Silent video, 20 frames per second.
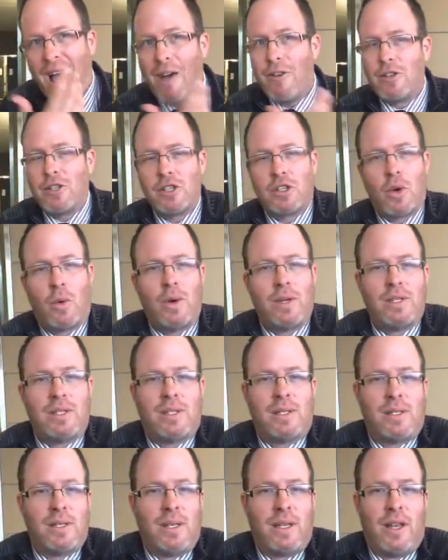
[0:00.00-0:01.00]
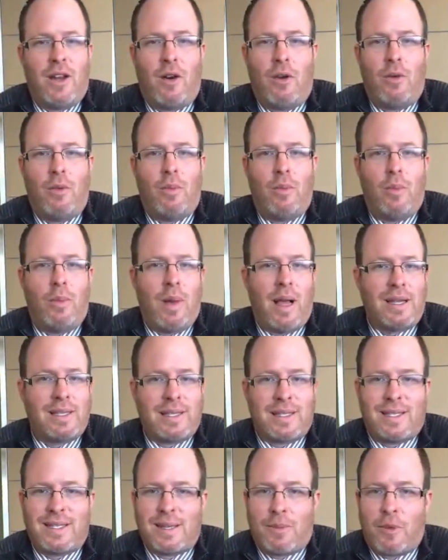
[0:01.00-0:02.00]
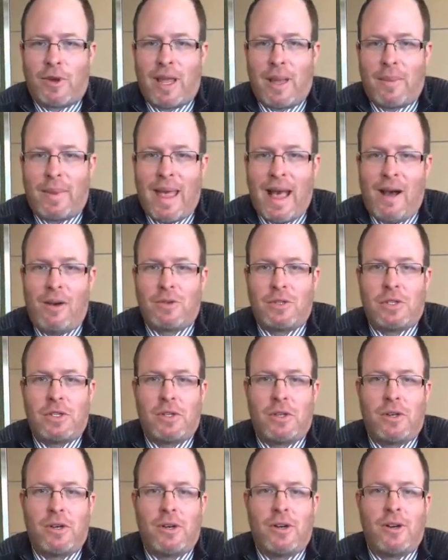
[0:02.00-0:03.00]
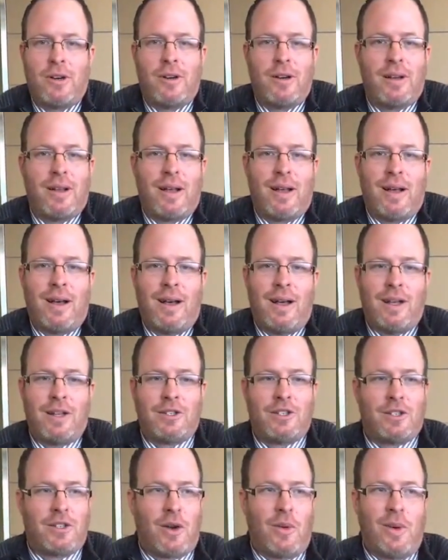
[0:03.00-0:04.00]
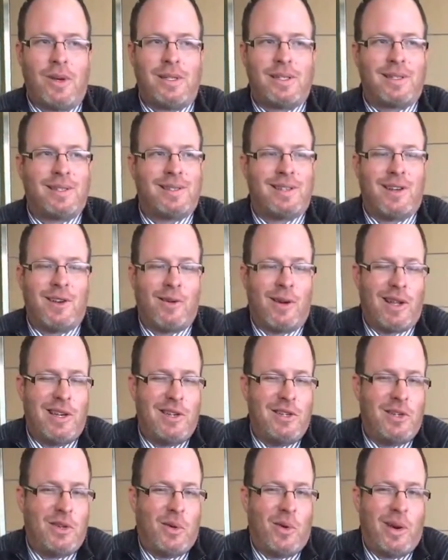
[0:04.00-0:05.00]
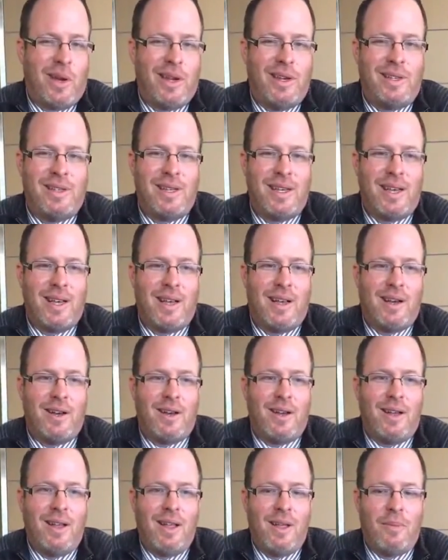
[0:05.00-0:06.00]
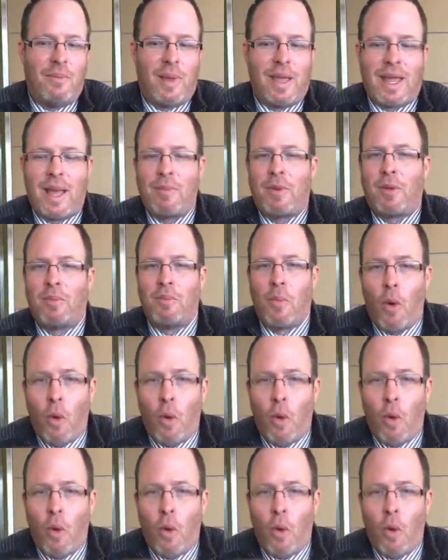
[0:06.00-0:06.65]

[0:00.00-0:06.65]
I was just always, you know, as a summer camp counselor, mm-hmm. uh, just always, you know, I enjoyed uh, being able to